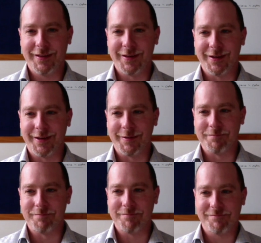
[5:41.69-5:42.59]

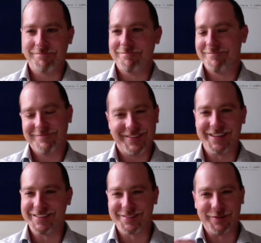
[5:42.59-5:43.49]

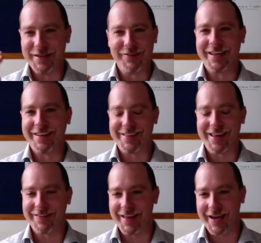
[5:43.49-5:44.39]
Sort of leaving it
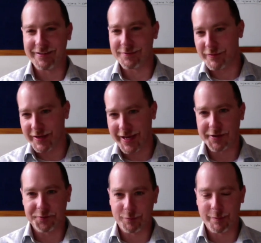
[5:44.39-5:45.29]
at that, just sort of a
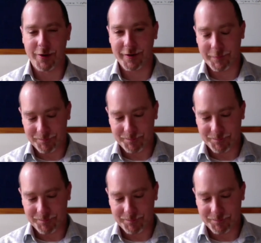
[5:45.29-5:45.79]
casual remark.